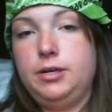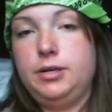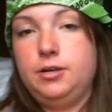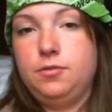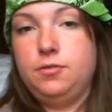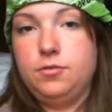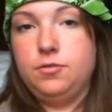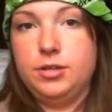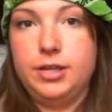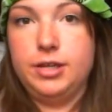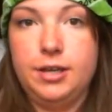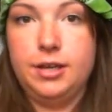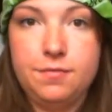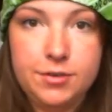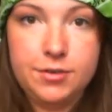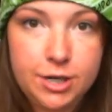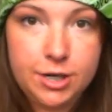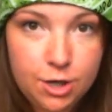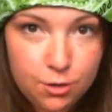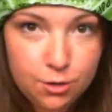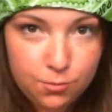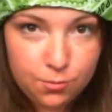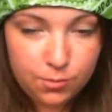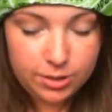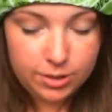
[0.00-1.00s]
but I don't really have any
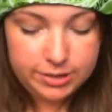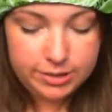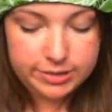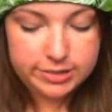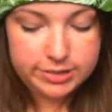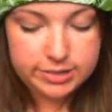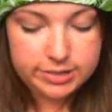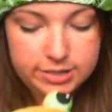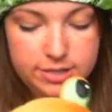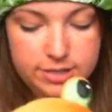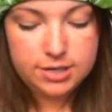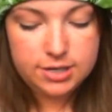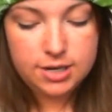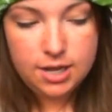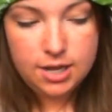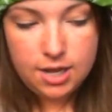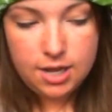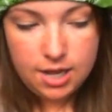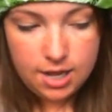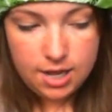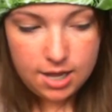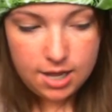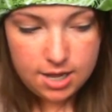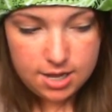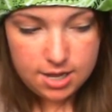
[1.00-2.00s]
good ones
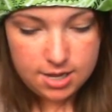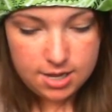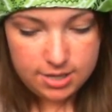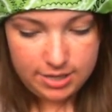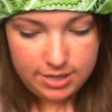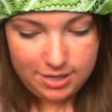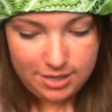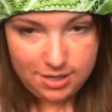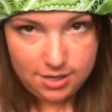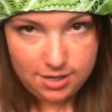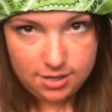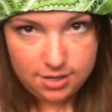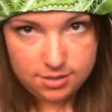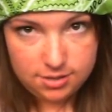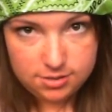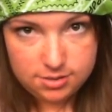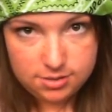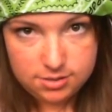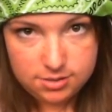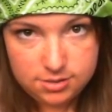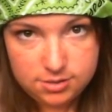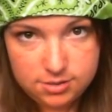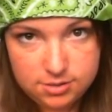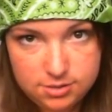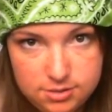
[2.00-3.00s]

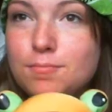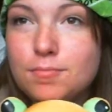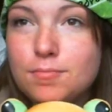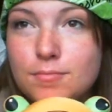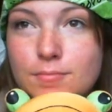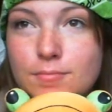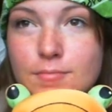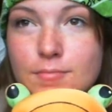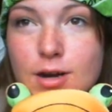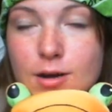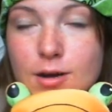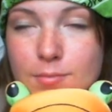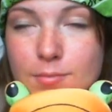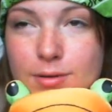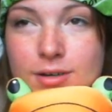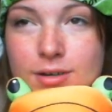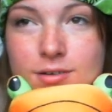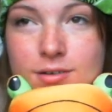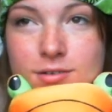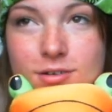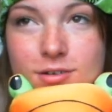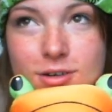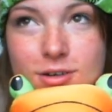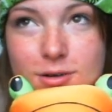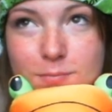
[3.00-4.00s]
yet.
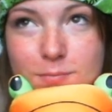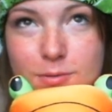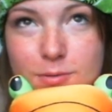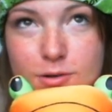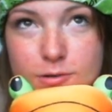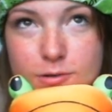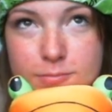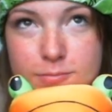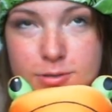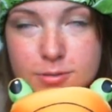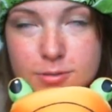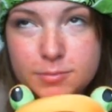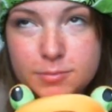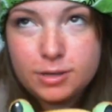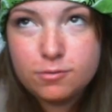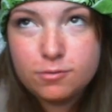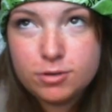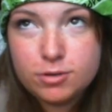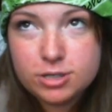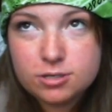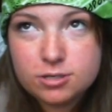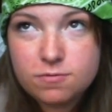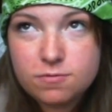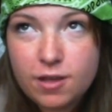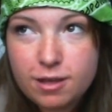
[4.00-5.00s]
Marvin, your poem to me
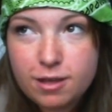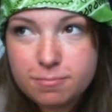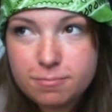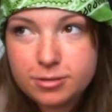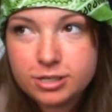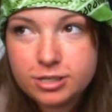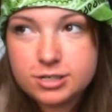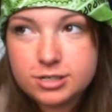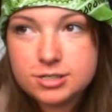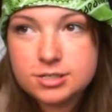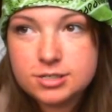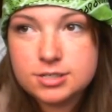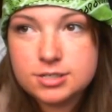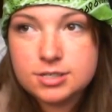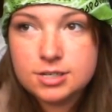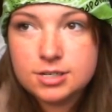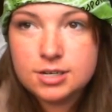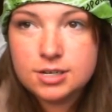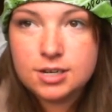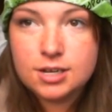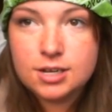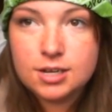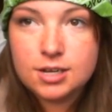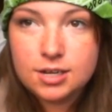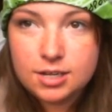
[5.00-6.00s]
was fabulous,
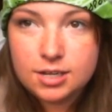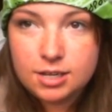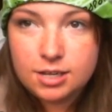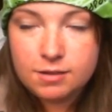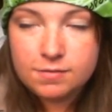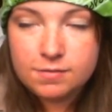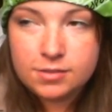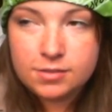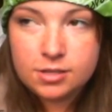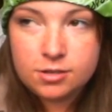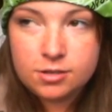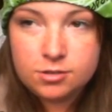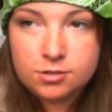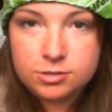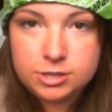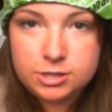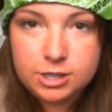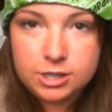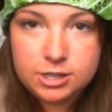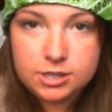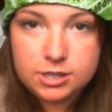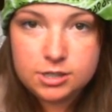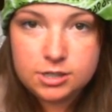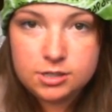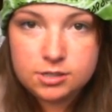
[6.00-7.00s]
even though you
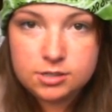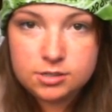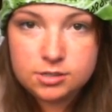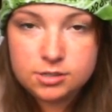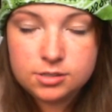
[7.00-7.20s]
cheated.